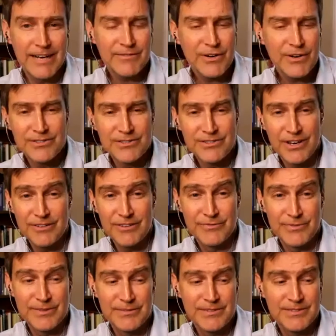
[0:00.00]
I've always thought of
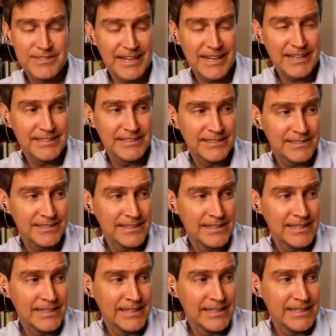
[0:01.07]
sex
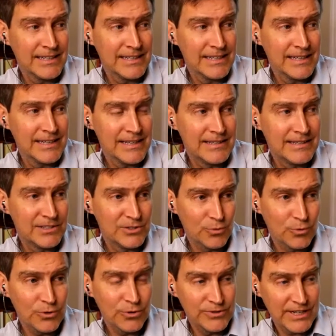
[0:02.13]

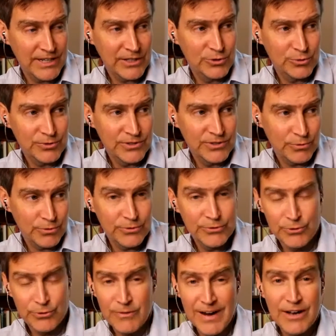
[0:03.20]
disorders, sexual disorders,
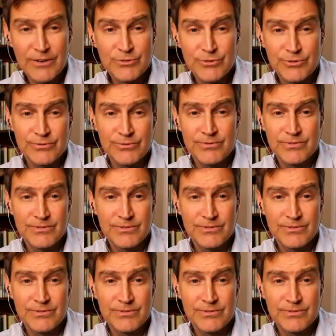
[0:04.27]
or arousal